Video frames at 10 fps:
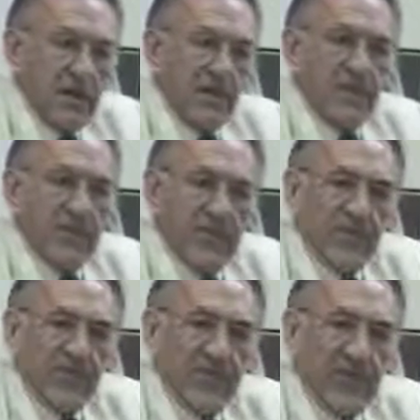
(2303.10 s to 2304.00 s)
look,
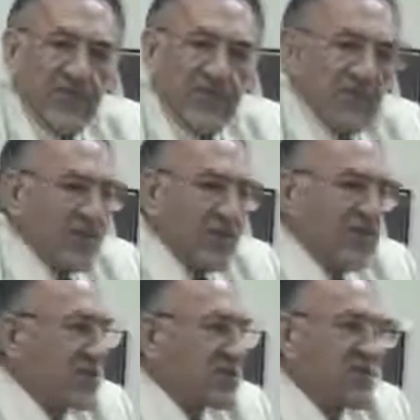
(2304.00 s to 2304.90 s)
people, for heaven's sake, don't
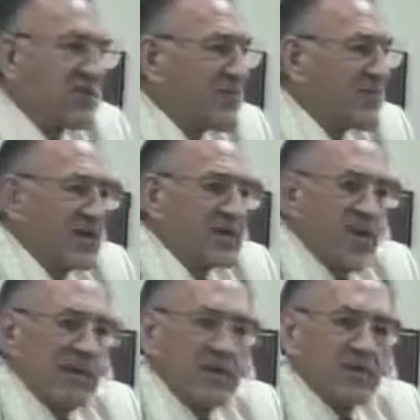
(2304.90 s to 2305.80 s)
be stupid. Please,
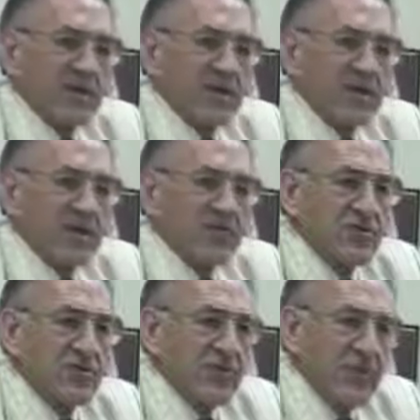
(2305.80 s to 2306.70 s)
I'm not talking to
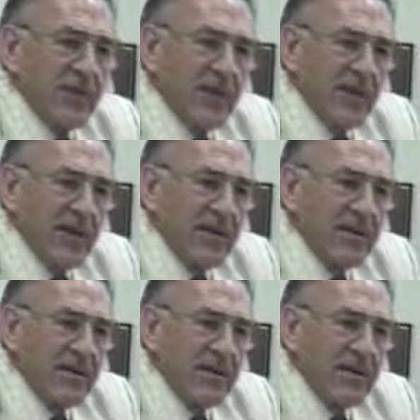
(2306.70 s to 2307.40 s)
stupid people, am I?